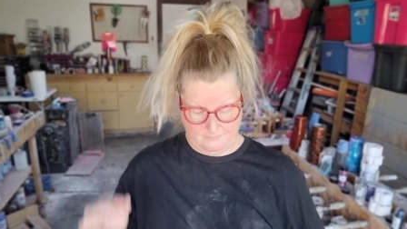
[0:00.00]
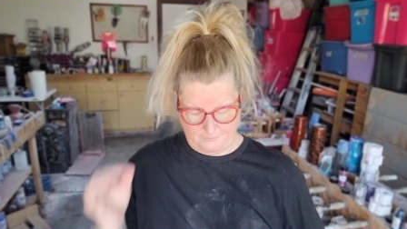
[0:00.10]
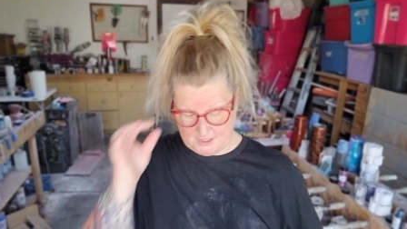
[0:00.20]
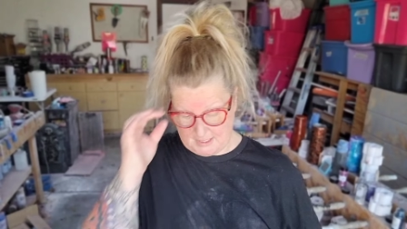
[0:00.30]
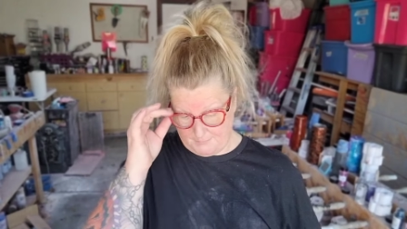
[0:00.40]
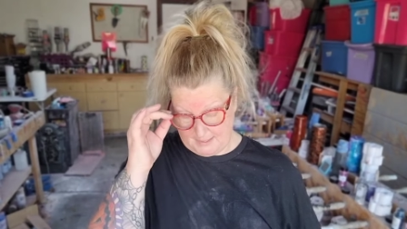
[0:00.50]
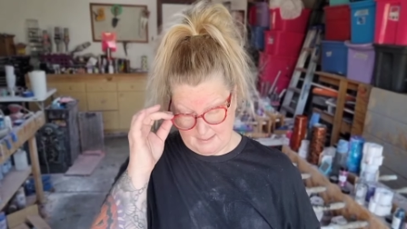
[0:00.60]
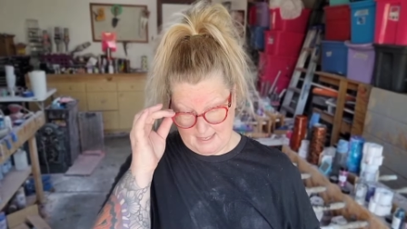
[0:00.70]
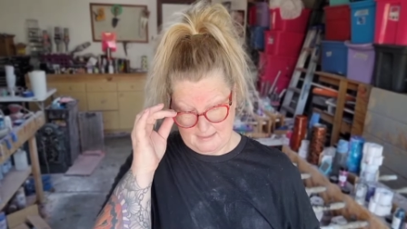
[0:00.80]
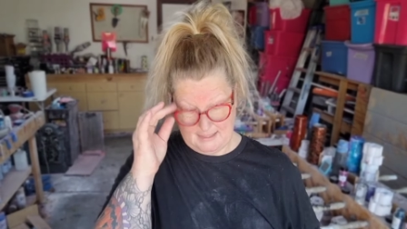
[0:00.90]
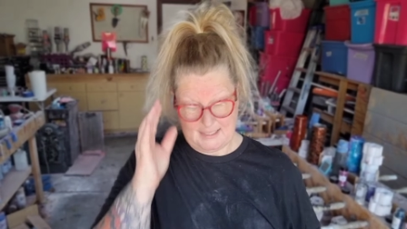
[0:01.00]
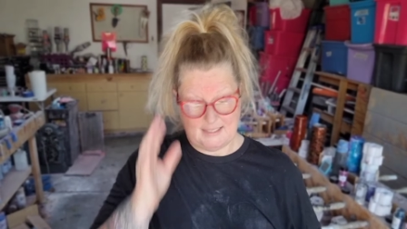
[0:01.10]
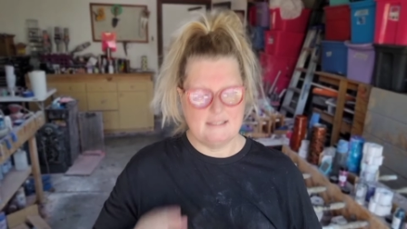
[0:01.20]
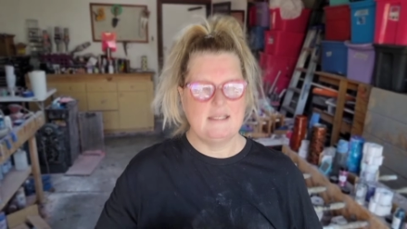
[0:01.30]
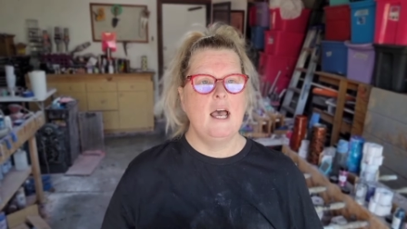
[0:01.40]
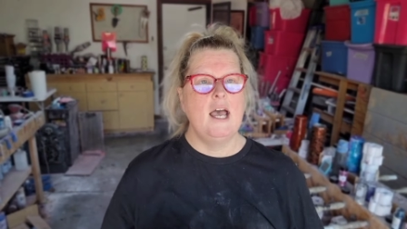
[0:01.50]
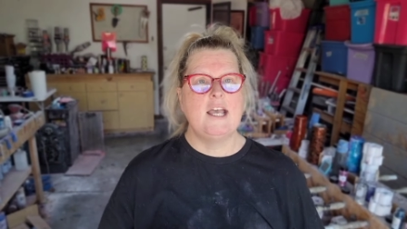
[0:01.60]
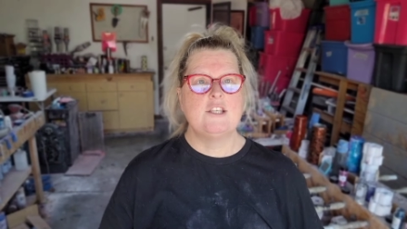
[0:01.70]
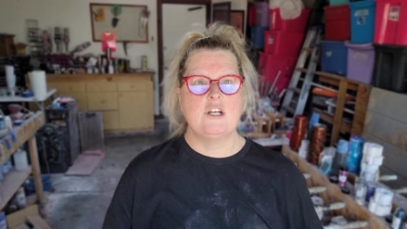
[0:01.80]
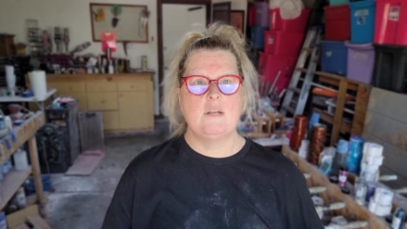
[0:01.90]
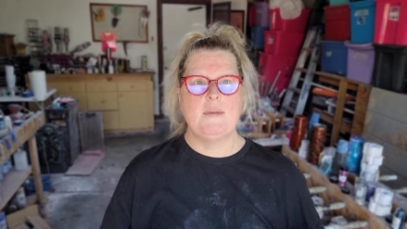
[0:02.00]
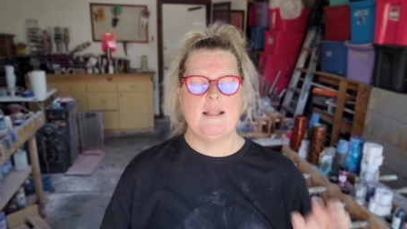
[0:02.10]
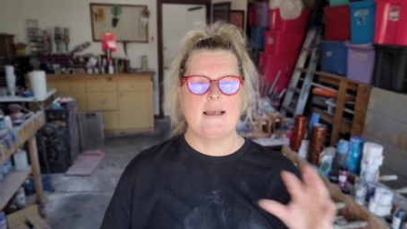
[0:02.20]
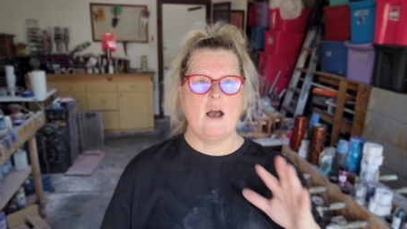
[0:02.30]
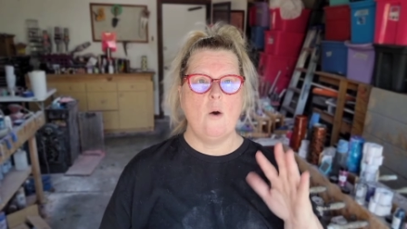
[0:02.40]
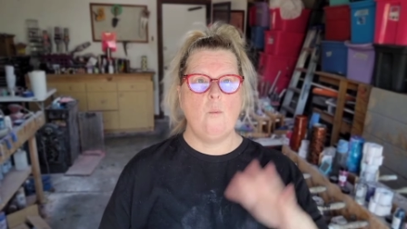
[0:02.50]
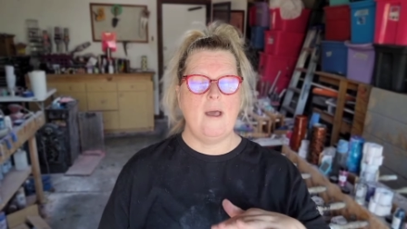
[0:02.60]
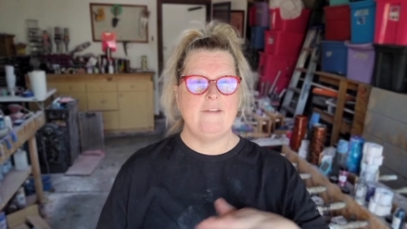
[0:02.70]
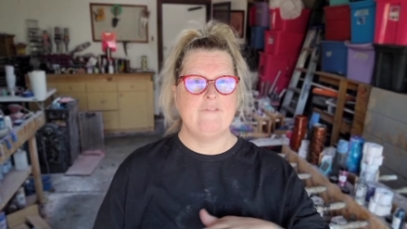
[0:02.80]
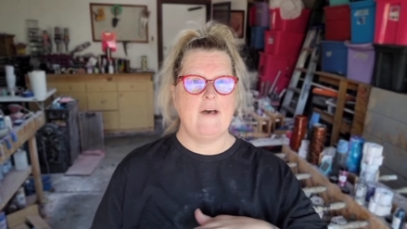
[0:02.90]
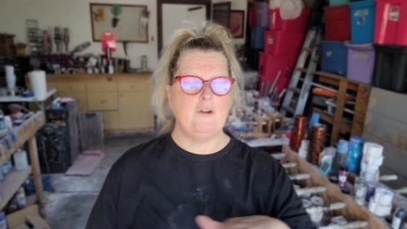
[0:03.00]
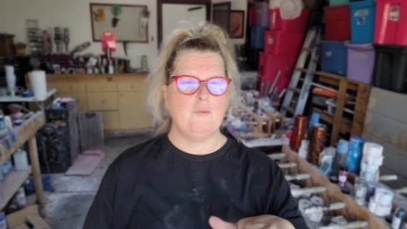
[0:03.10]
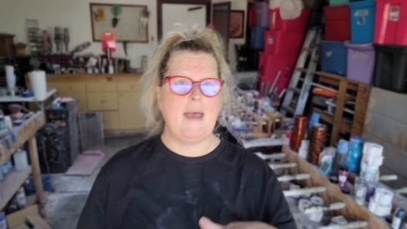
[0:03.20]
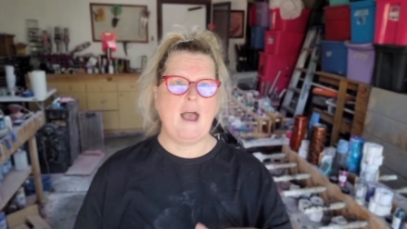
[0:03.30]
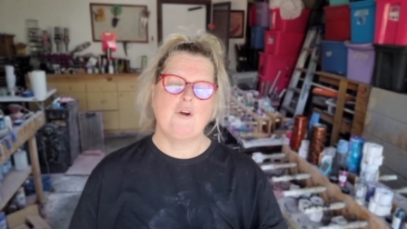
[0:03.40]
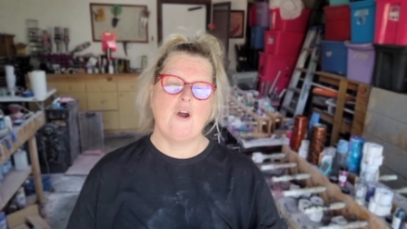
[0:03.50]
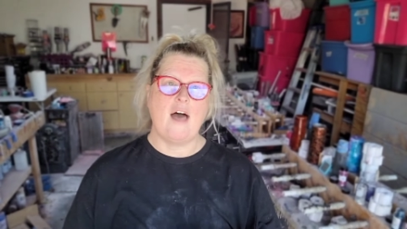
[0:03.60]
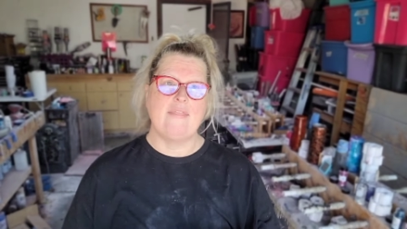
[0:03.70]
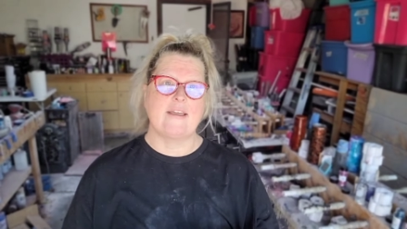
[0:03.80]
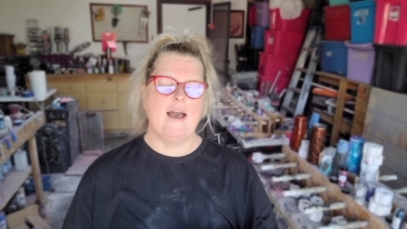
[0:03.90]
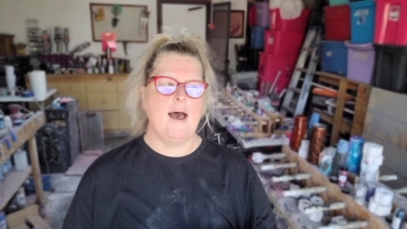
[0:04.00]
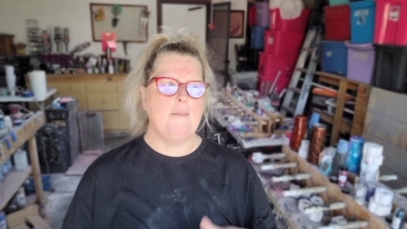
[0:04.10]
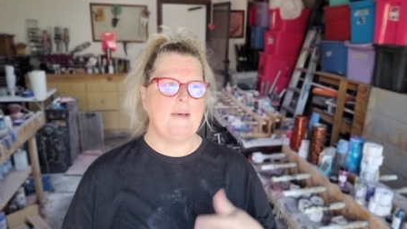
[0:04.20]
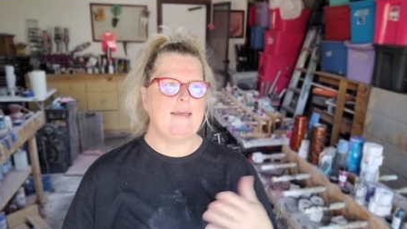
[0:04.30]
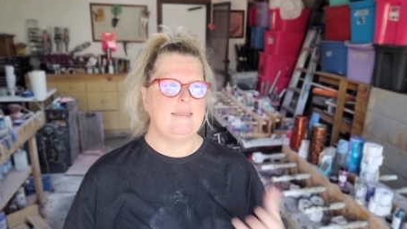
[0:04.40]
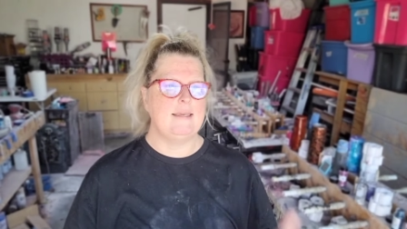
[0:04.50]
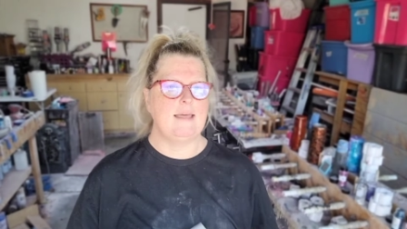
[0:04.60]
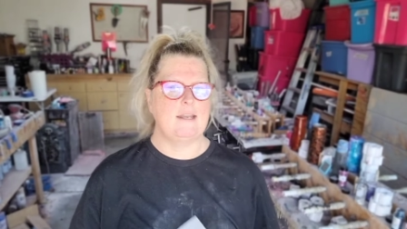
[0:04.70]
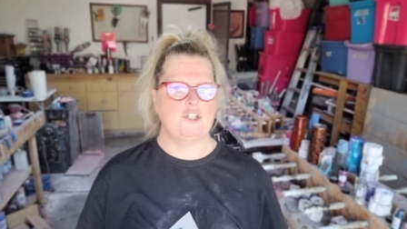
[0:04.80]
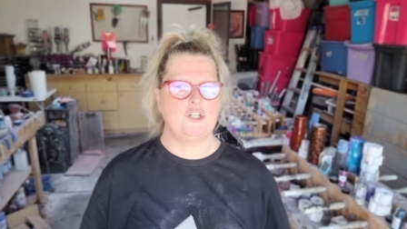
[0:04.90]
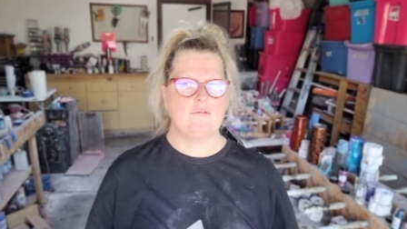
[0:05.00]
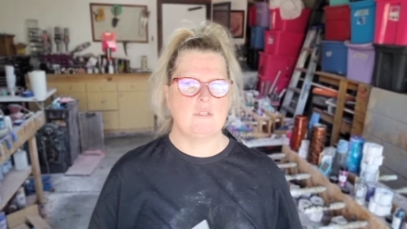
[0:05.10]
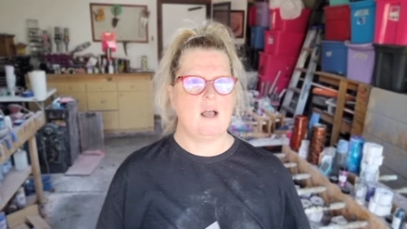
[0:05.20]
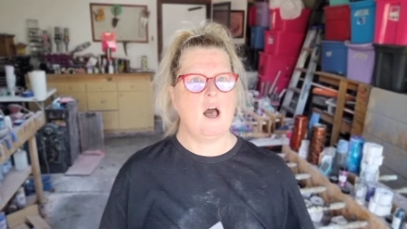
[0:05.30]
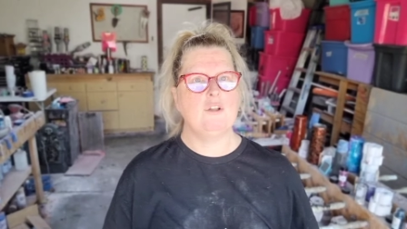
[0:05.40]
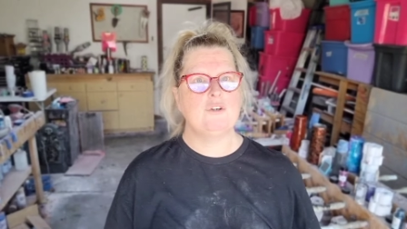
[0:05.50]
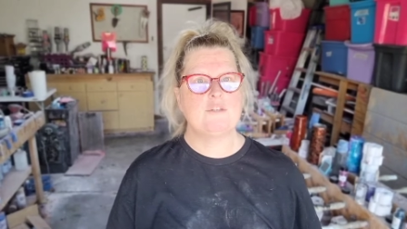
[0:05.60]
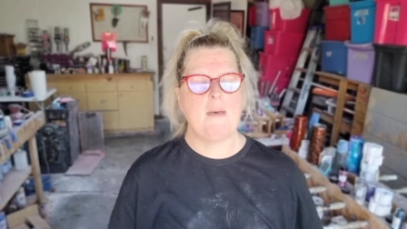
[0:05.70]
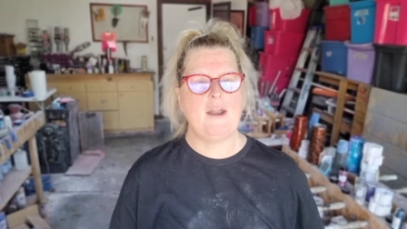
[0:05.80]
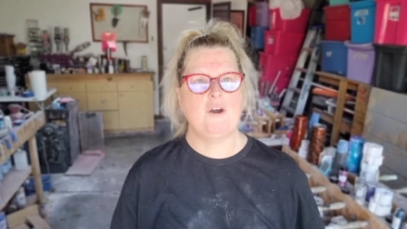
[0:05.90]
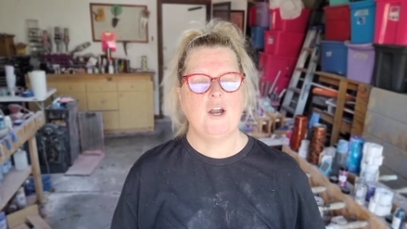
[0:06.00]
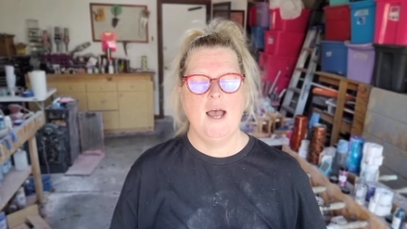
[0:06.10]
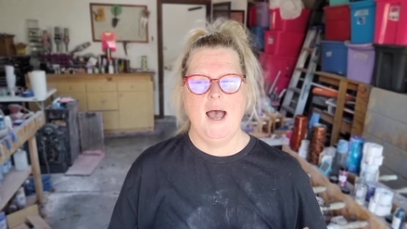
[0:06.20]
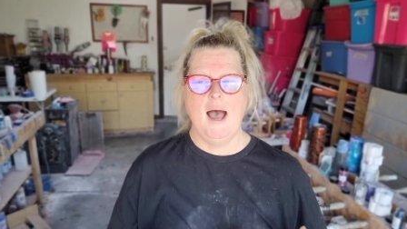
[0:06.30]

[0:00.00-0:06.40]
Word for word: for something like this is going to be like a white vinyl backer on the cup. I think that it shows the colors better.